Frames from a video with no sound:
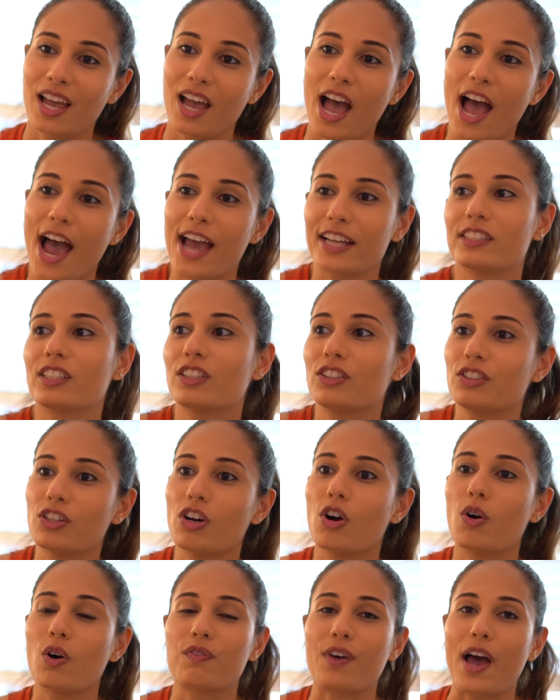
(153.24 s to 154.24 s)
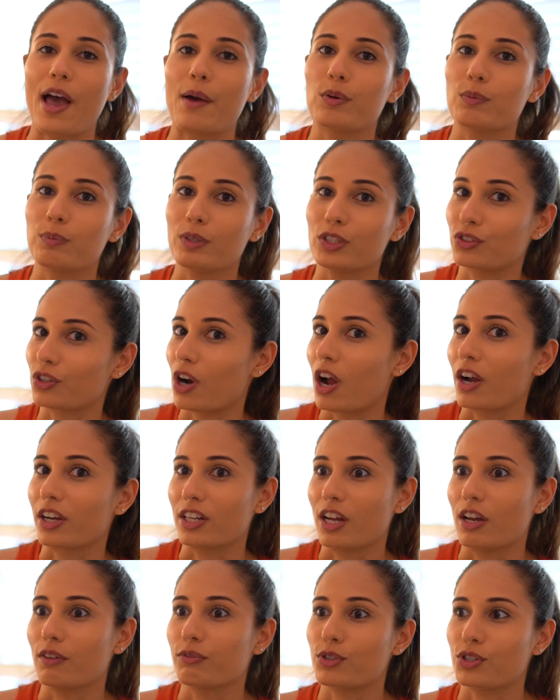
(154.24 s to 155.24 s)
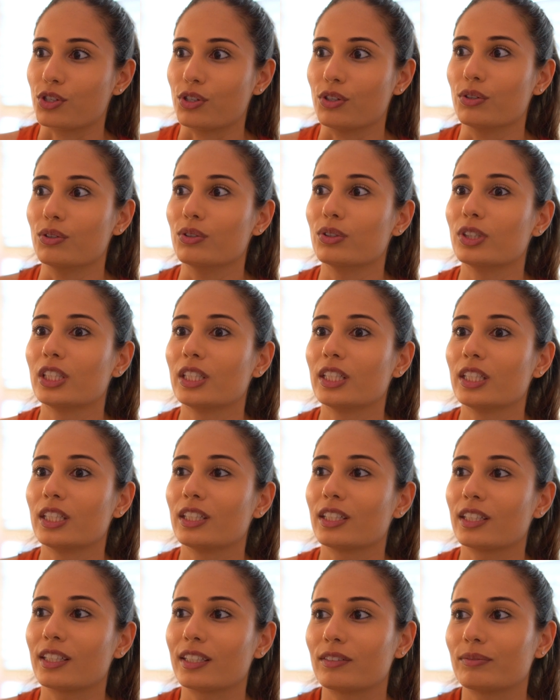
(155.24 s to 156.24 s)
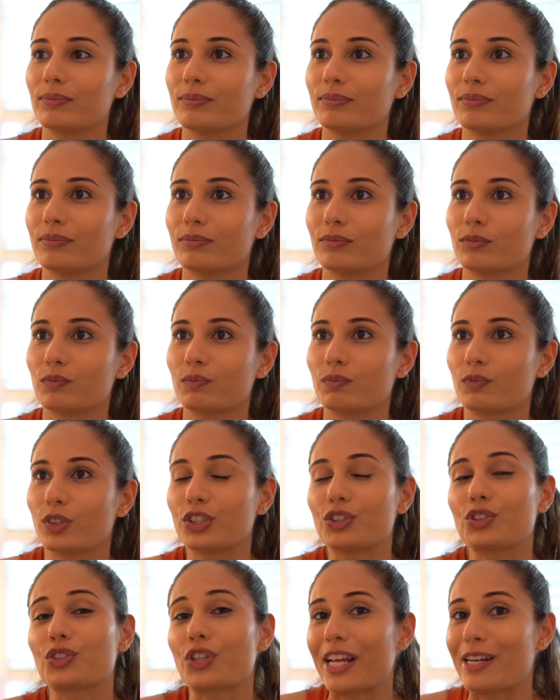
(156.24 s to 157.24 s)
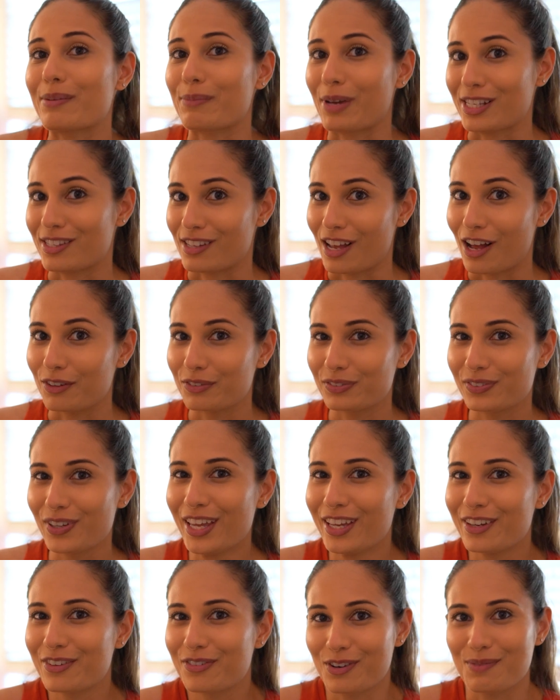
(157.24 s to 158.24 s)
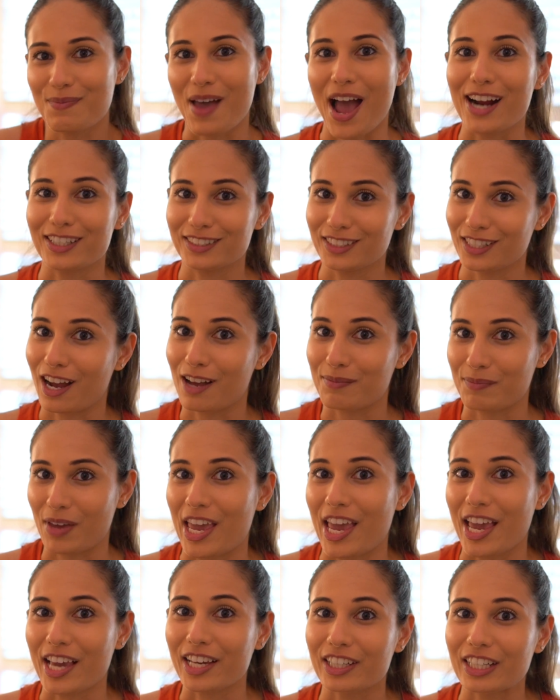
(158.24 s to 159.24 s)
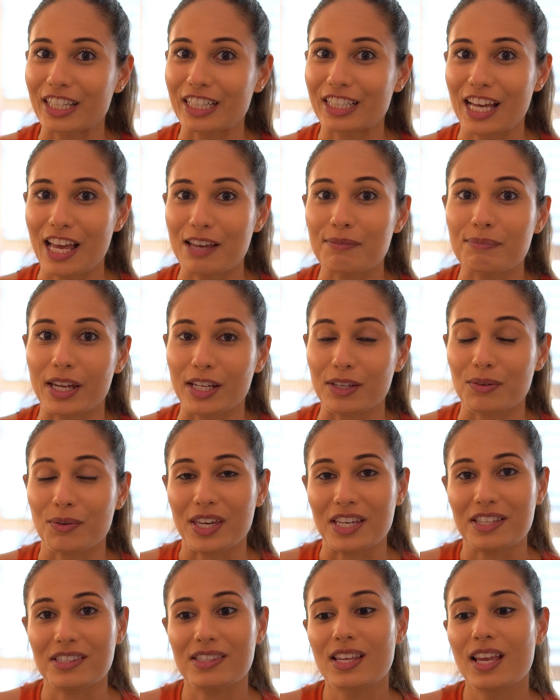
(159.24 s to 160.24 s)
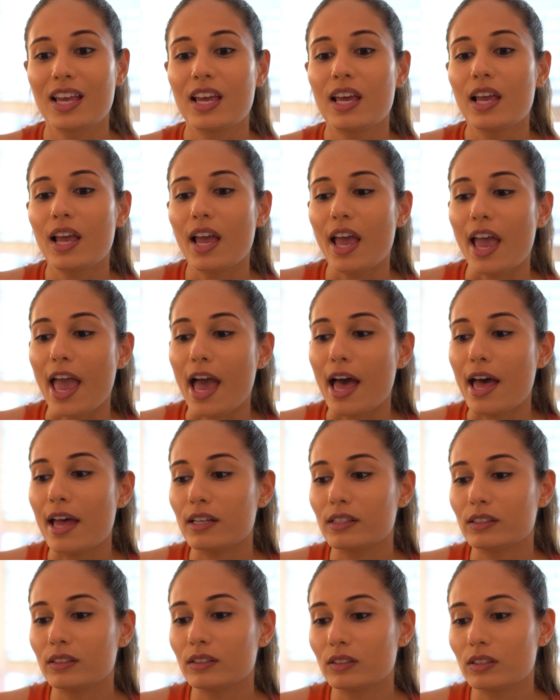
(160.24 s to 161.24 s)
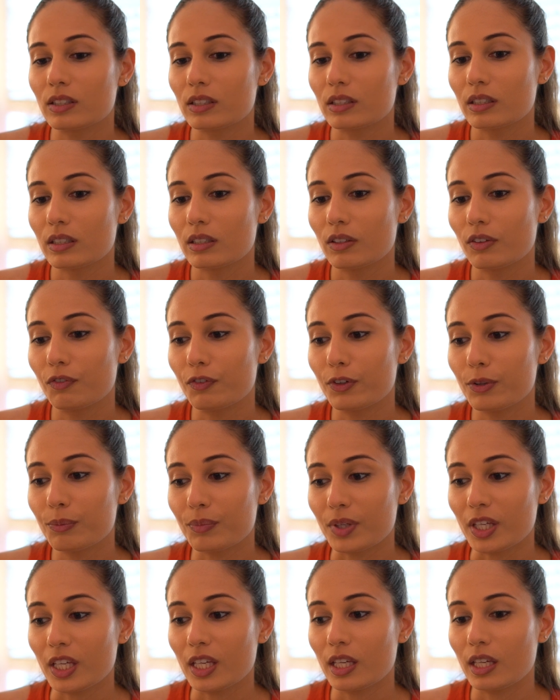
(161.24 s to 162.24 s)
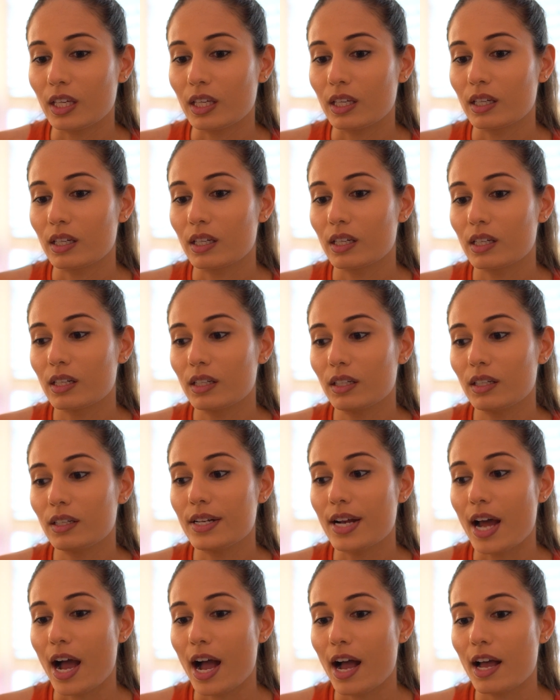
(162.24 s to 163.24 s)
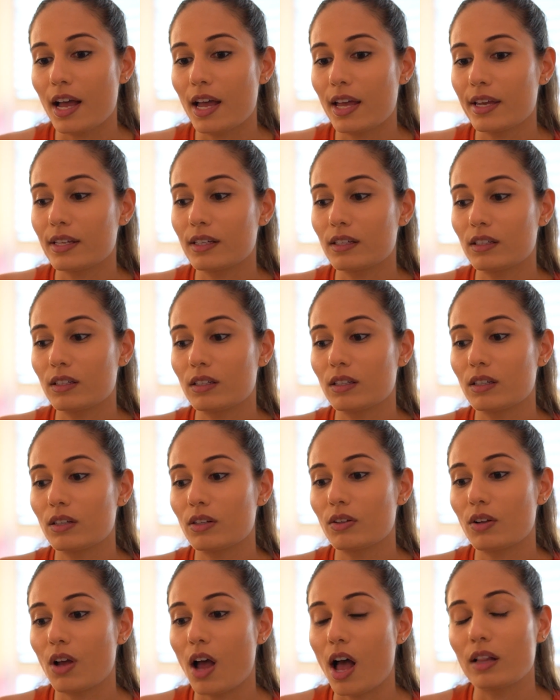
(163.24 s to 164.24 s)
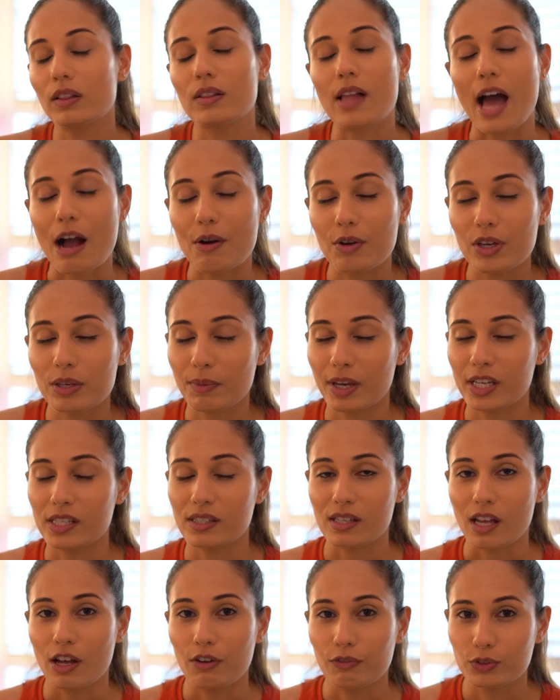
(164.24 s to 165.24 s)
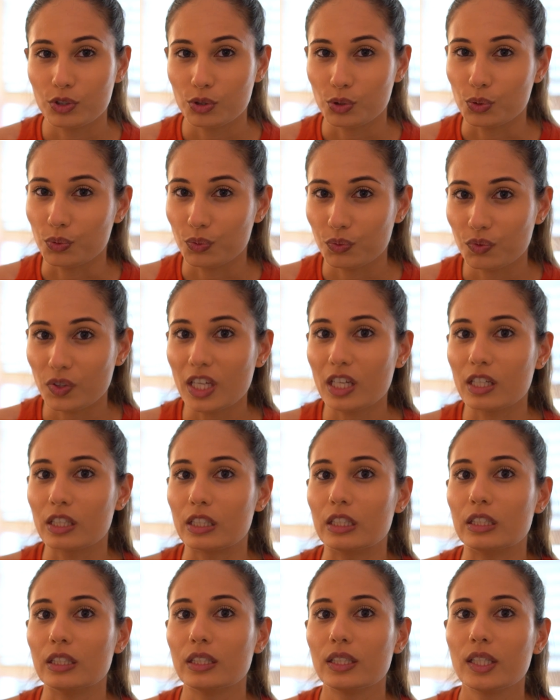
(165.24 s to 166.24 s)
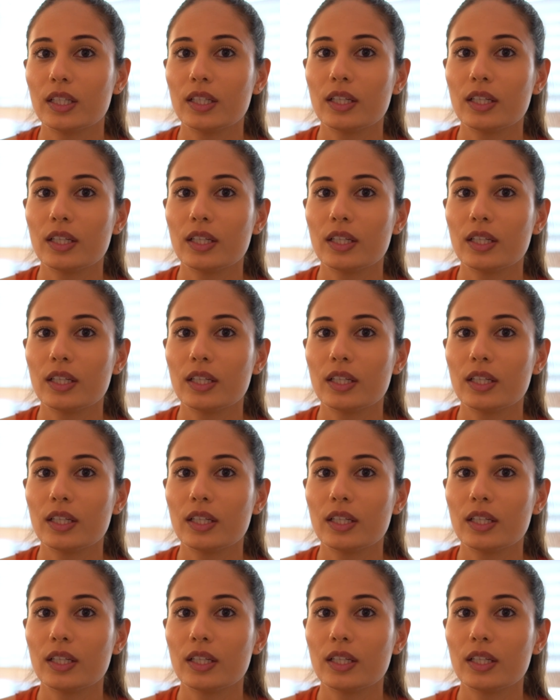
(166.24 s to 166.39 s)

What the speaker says: I didn't know if I would be strong enough to restrain myself from acting on my anger in many ways. And for me, not allowing myself to feel